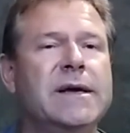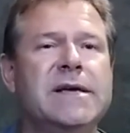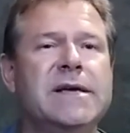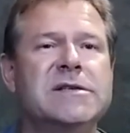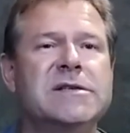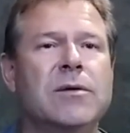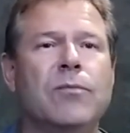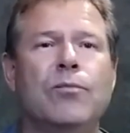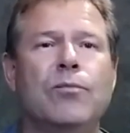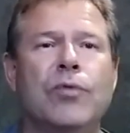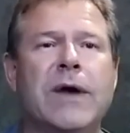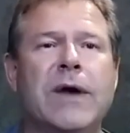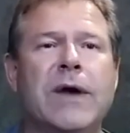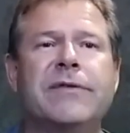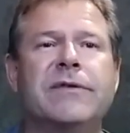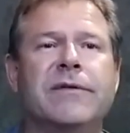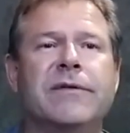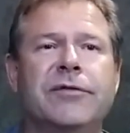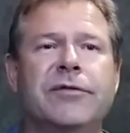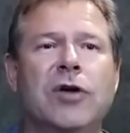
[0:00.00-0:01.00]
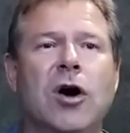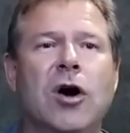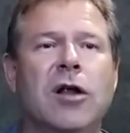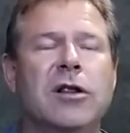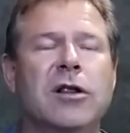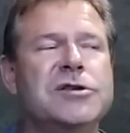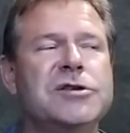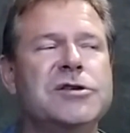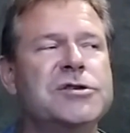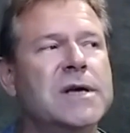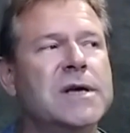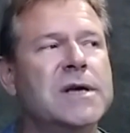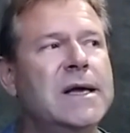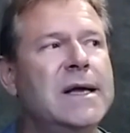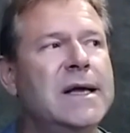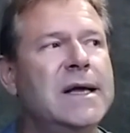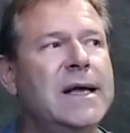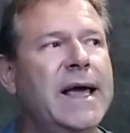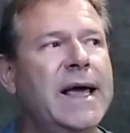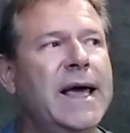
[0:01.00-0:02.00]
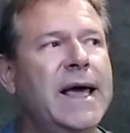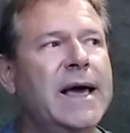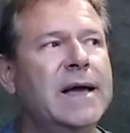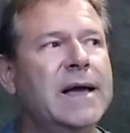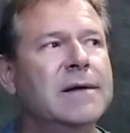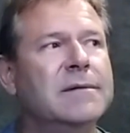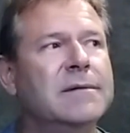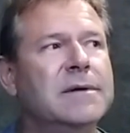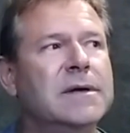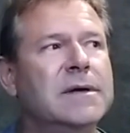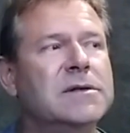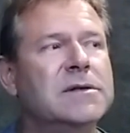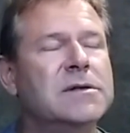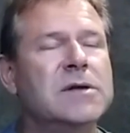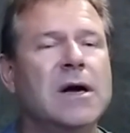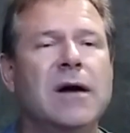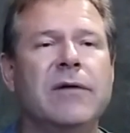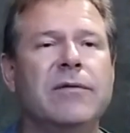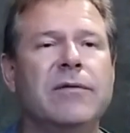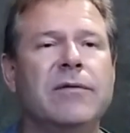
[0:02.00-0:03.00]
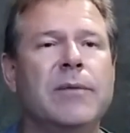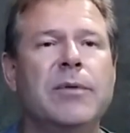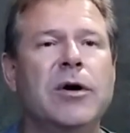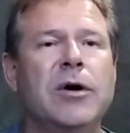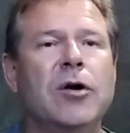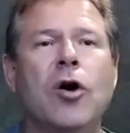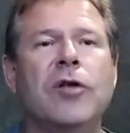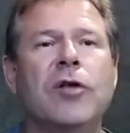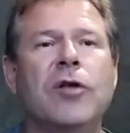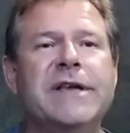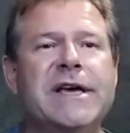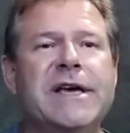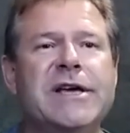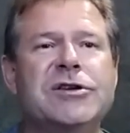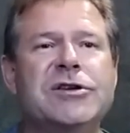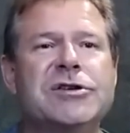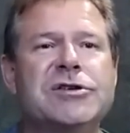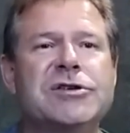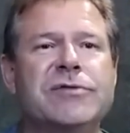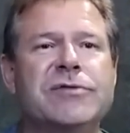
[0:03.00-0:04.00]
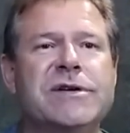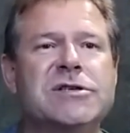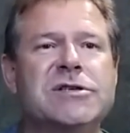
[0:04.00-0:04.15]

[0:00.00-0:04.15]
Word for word: He's a breadth of knowledge and of, about all the industry.